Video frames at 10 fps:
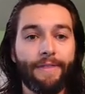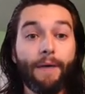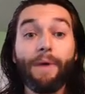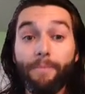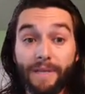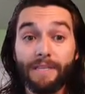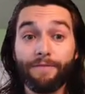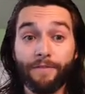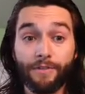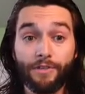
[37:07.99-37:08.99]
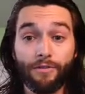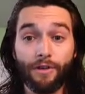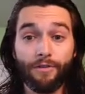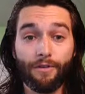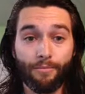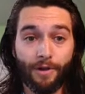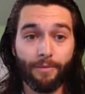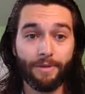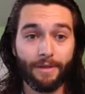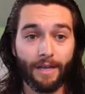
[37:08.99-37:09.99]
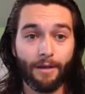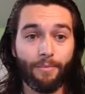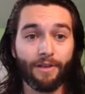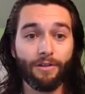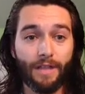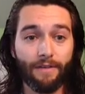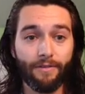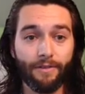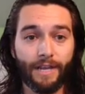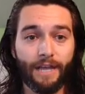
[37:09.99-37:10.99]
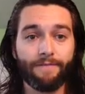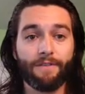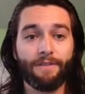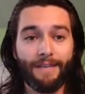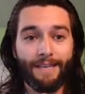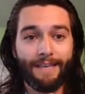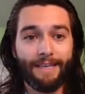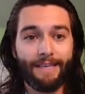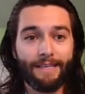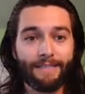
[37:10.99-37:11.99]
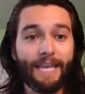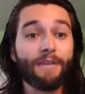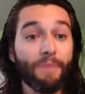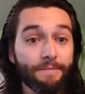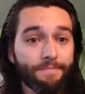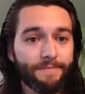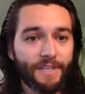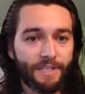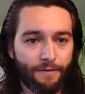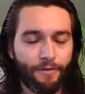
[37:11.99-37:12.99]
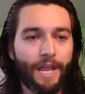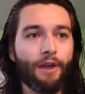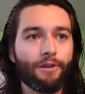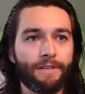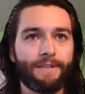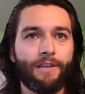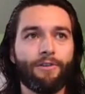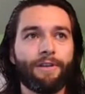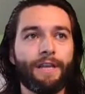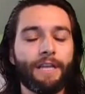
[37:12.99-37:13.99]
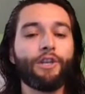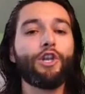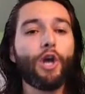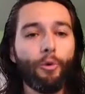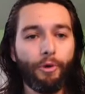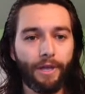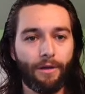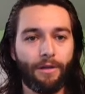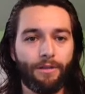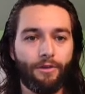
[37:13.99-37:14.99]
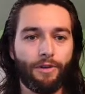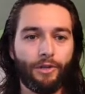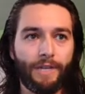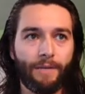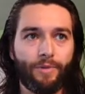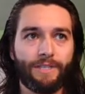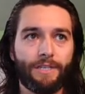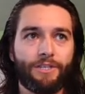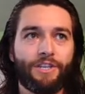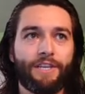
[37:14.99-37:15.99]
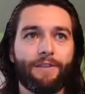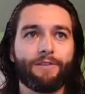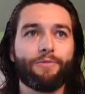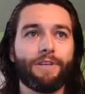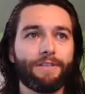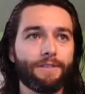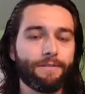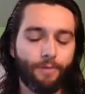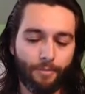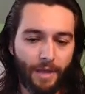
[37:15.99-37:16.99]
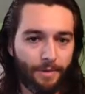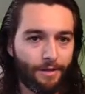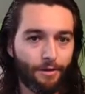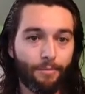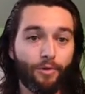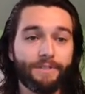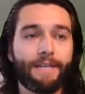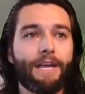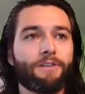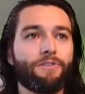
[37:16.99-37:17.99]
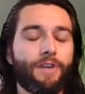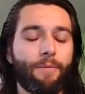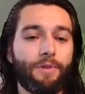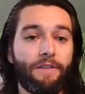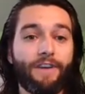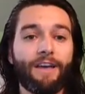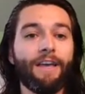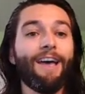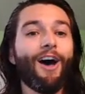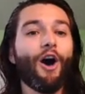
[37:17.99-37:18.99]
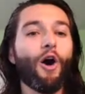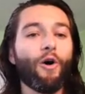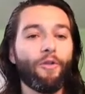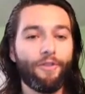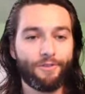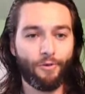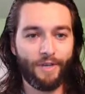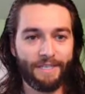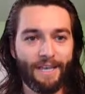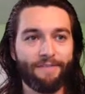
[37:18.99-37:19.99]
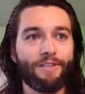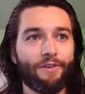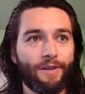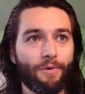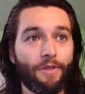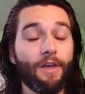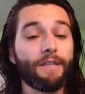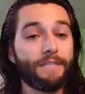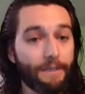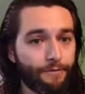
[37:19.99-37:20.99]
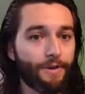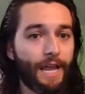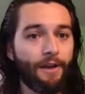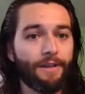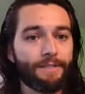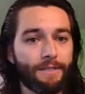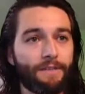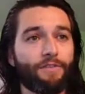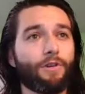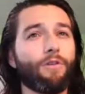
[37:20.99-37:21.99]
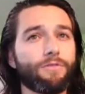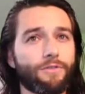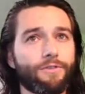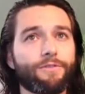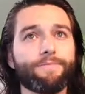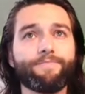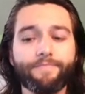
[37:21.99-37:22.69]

And that might be different too. Know that you're probably on a bigger level going to have to segment the different areas that you're in and knowing your unique positioning in those places. Or maybe you're a multinational company. You've got all the joys of dealing with different areas and different cultures.